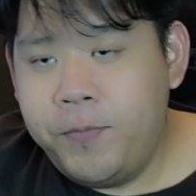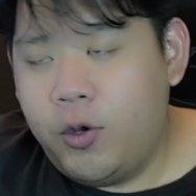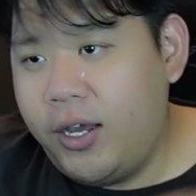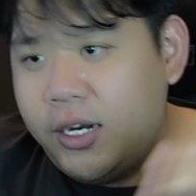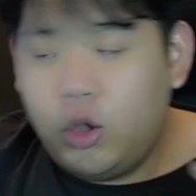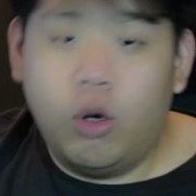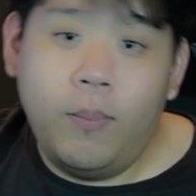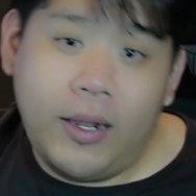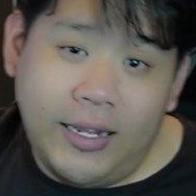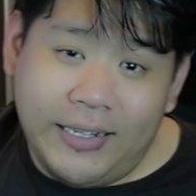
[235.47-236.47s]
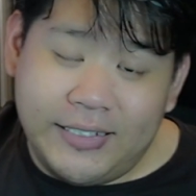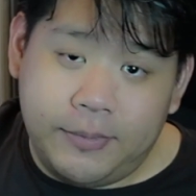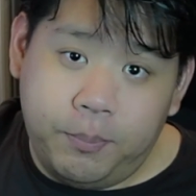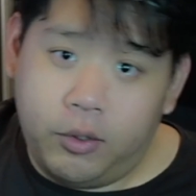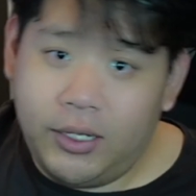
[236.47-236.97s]
Okay, the dual mandate is
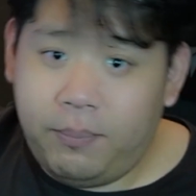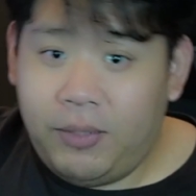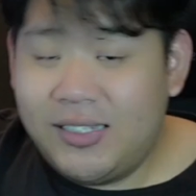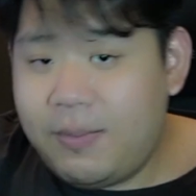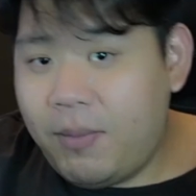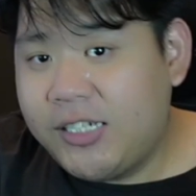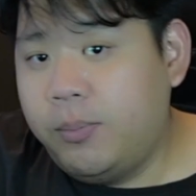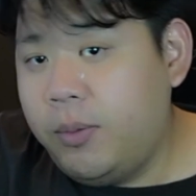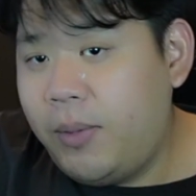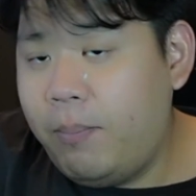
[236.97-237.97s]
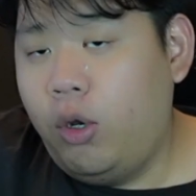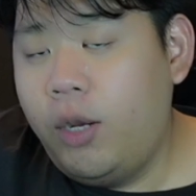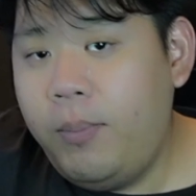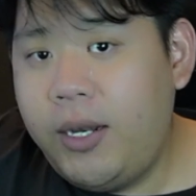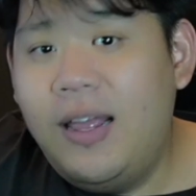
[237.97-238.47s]
simple. It means maximum
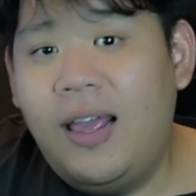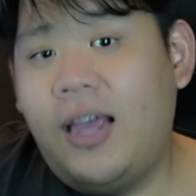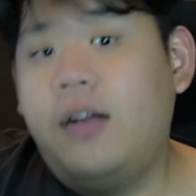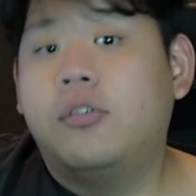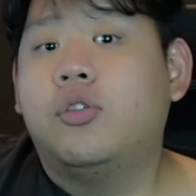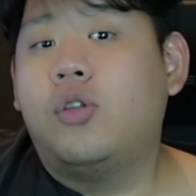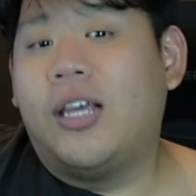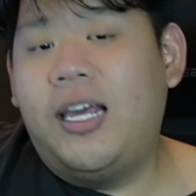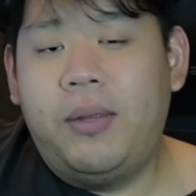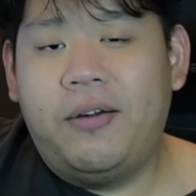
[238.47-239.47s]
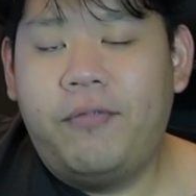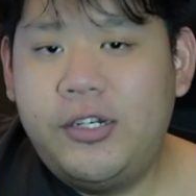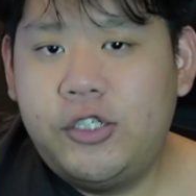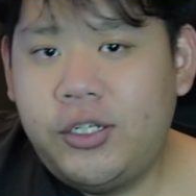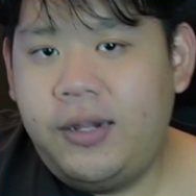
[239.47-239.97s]
employment and also to keep
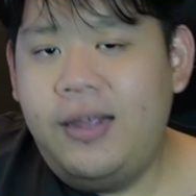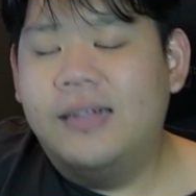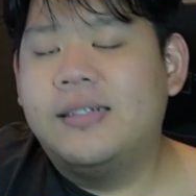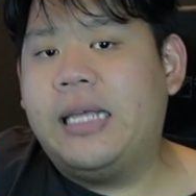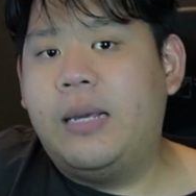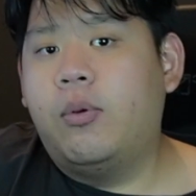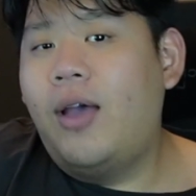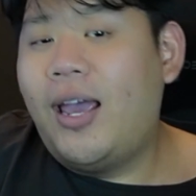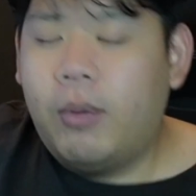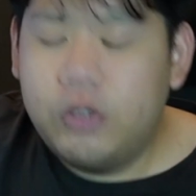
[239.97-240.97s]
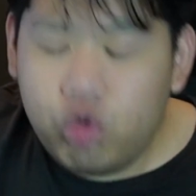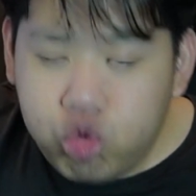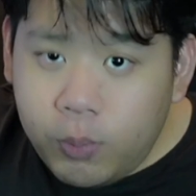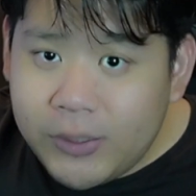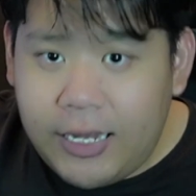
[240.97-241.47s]
inflation stable at about
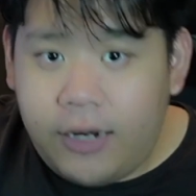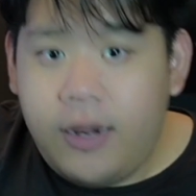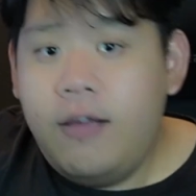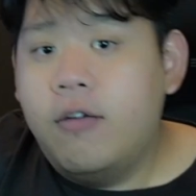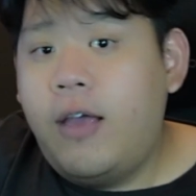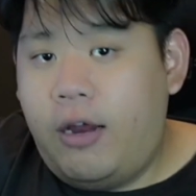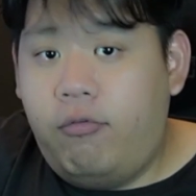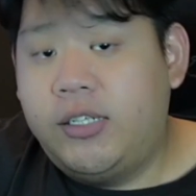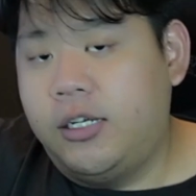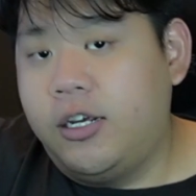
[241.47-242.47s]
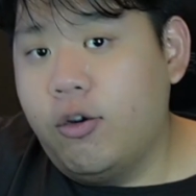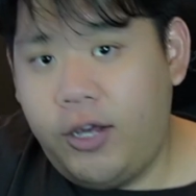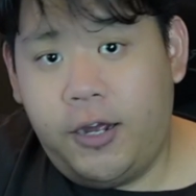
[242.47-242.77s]
2% every single year.